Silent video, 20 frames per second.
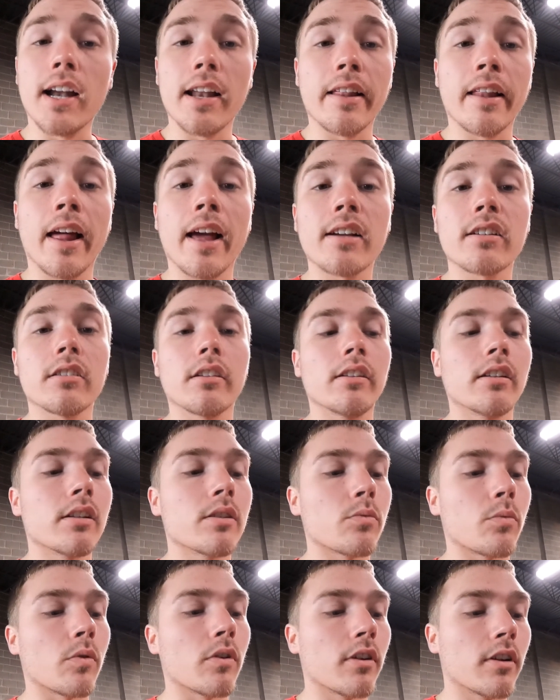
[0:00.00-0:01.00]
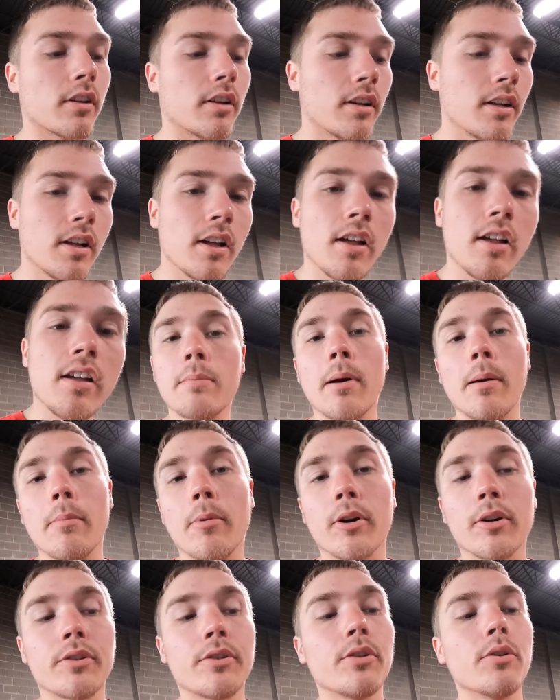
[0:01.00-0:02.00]
and it actually does work in my
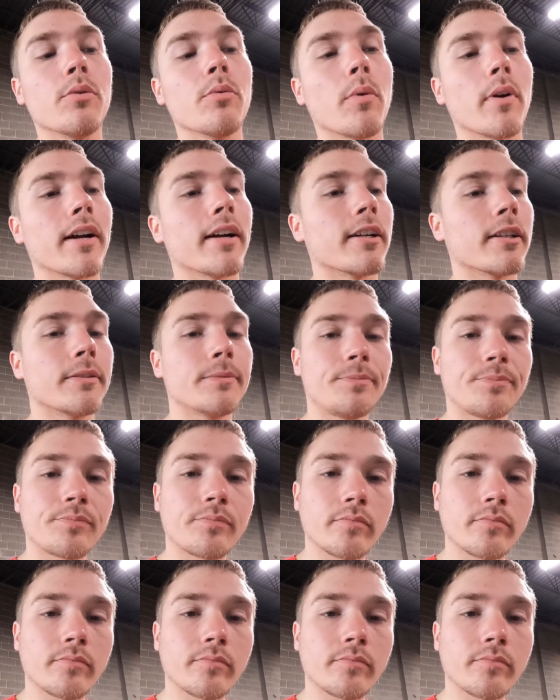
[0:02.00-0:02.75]
Mark II, where